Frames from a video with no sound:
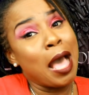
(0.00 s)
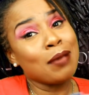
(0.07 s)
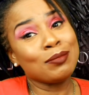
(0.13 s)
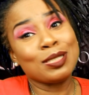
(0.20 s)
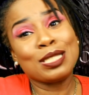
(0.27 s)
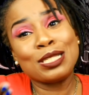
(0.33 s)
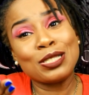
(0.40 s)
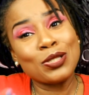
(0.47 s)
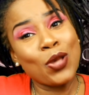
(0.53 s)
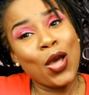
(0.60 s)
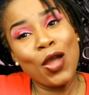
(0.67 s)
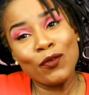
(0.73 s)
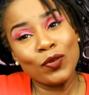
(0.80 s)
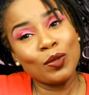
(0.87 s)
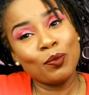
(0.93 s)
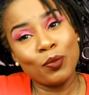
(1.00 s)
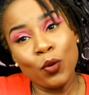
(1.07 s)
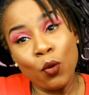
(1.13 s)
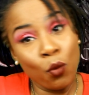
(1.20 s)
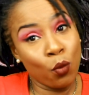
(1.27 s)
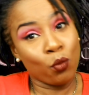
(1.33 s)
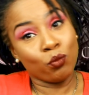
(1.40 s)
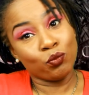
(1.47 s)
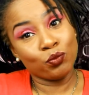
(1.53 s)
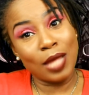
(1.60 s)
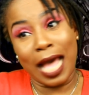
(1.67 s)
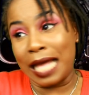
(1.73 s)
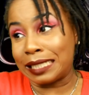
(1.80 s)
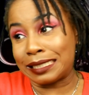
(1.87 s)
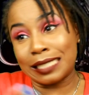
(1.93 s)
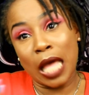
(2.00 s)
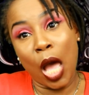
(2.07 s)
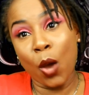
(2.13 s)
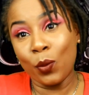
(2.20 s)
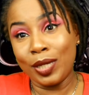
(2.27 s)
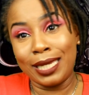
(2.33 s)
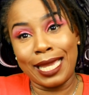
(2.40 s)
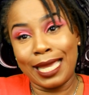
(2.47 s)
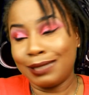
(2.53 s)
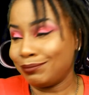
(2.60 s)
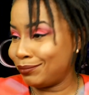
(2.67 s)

i'm sorry boo i'm sorry